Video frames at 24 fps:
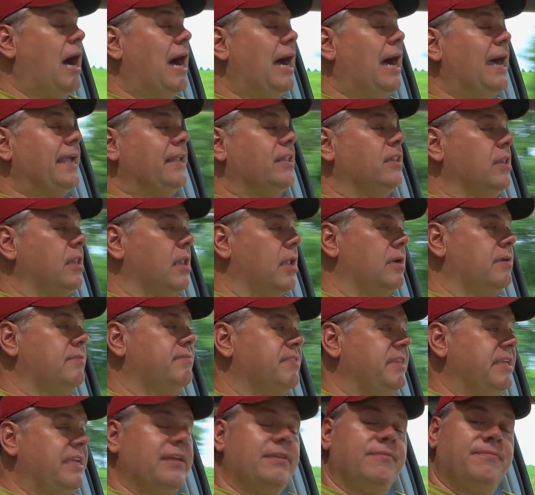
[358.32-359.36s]
I love
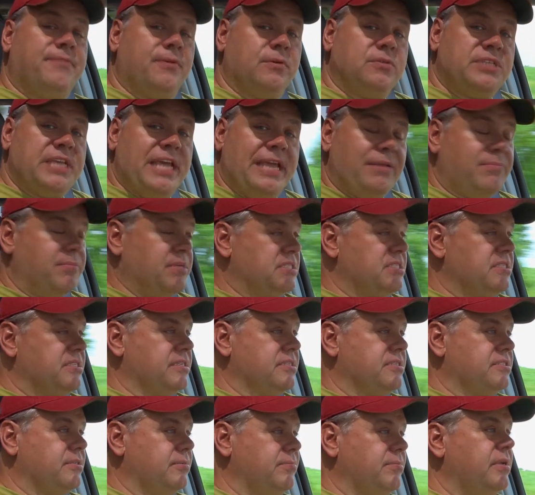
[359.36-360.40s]
the infotainment
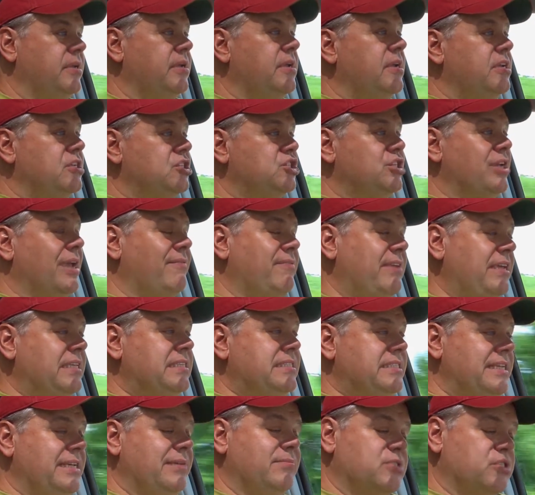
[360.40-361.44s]
system. Chevy
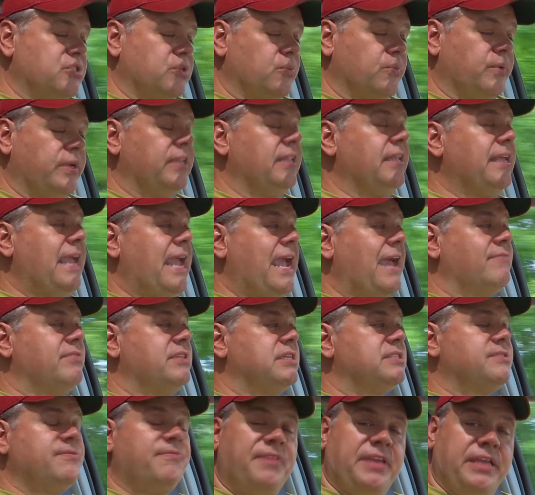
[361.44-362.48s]
seems to really have
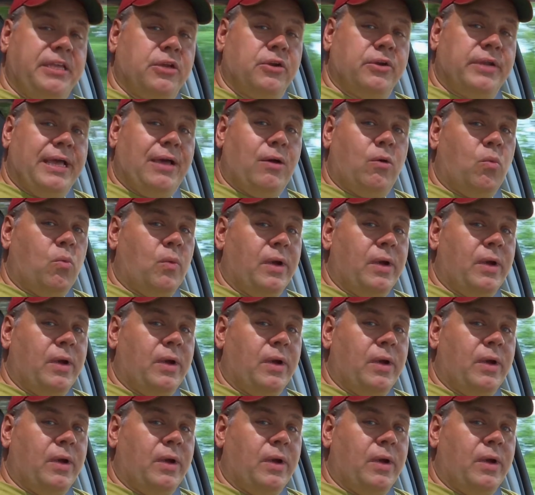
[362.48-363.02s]
this figured out